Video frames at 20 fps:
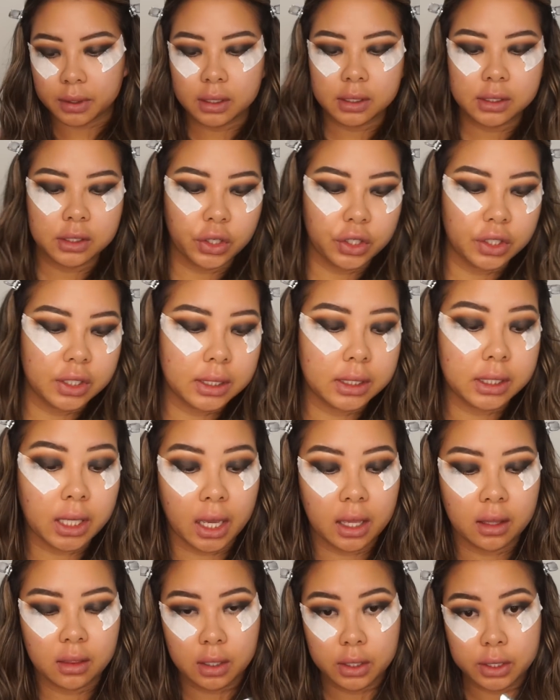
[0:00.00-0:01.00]
So just
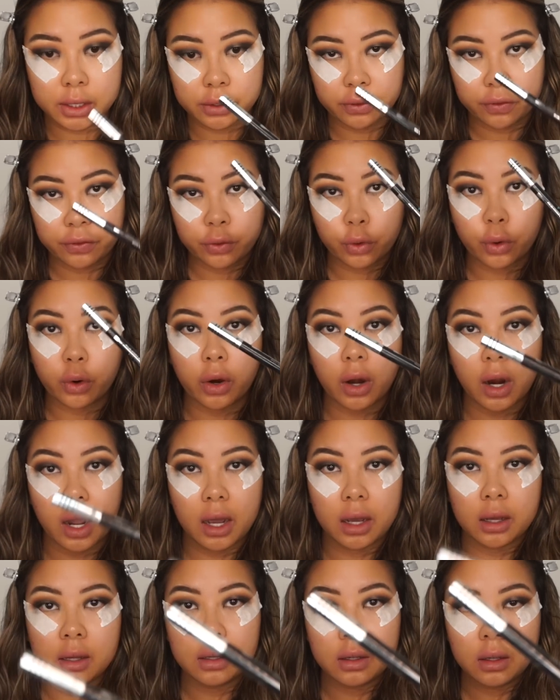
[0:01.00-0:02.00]
taking this
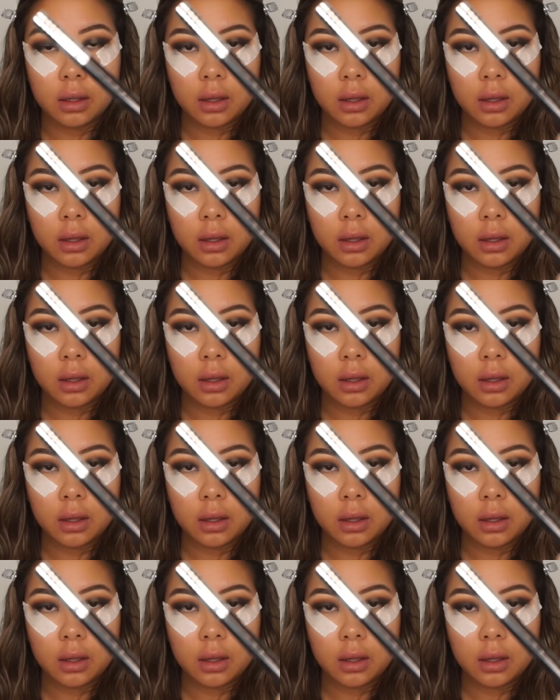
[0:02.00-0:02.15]
Sephora